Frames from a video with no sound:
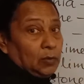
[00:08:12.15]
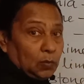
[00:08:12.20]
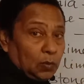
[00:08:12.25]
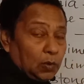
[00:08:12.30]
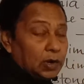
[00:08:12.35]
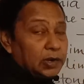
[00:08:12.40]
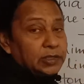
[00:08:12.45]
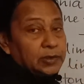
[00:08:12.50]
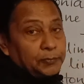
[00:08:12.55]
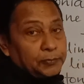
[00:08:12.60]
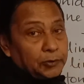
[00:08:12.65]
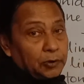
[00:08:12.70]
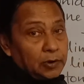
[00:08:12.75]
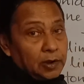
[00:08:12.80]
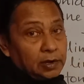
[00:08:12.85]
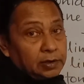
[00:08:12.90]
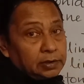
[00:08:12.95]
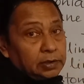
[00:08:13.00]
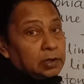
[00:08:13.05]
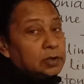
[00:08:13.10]
What is the
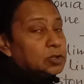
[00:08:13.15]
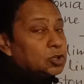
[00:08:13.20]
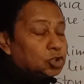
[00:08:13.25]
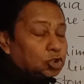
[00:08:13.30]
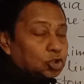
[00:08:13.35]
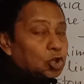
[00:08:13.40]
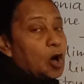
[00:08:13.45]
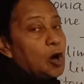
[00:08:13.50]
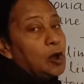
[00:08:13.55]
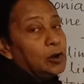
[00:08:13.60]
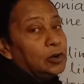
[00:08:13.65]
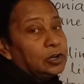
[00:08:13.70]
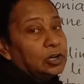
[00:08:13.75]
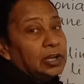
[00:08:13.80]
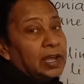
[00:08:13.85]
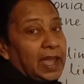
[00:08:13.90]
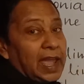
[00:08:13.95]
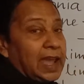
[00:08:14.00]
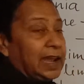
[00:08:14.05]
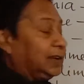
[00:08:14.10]
product? Salt
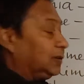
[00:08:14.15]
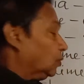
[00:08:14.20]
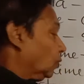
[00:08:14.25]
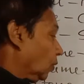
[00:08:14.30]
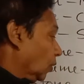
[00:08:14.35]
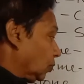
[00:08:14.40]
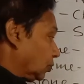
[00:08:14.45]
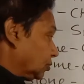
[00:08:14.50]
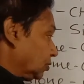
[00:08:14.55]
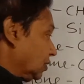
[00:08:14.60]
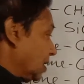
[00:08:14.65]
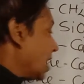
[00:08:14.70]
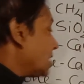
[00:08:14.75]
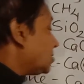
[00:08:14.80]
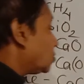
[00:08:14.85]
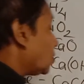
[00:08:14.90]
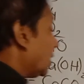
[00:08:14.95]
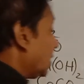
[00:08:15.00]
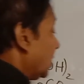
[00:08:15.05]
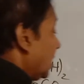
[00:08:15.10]
and water.
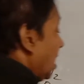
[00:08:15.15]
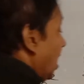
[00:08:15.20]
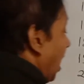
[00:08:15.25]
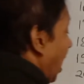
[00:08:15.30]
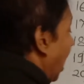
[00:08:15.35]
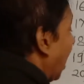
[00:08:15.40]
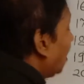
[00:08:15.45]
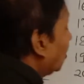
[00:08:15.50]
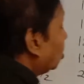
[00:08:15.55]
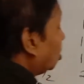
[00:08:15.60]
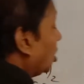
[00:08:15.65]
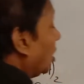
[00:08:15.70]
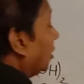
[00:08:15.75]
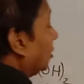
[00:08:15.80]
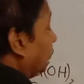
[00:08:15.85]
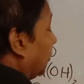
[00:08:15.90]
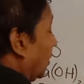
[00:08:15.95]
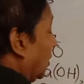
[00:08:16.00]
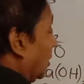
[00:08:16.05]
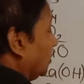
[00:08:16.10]
That's why how
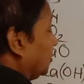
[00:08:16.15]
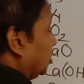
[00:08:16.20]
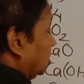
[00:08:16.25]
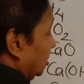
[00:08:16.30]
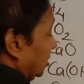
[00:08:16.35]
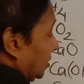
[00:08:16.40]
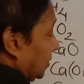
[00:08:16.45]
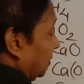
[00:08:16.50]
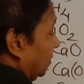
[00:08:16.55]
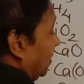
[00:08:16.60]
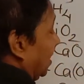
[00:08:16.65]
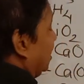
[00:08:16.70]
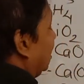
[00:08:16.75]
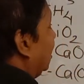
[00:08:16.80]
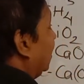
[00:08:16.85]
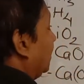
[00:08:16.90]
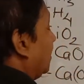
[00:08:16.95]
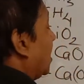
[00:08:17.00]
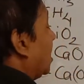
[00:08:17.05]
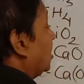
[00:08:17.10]
salt forms,
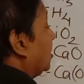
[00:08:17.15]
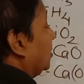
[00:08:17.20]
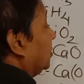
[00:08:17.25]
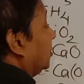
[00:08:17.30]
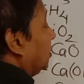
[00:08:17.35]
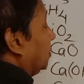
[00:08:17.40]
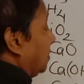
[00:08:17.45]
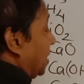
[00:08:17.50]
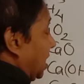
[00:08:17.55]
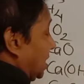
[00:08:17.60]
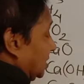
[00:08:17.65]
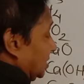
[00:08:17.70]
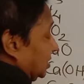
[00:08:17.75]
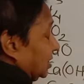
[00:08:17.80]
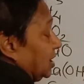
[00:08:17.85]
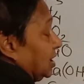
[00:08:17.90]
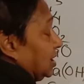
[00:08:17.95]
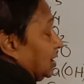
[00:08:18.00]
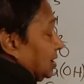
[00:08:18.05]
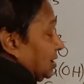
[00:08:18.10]
metallic part of the
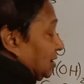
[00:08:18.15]
base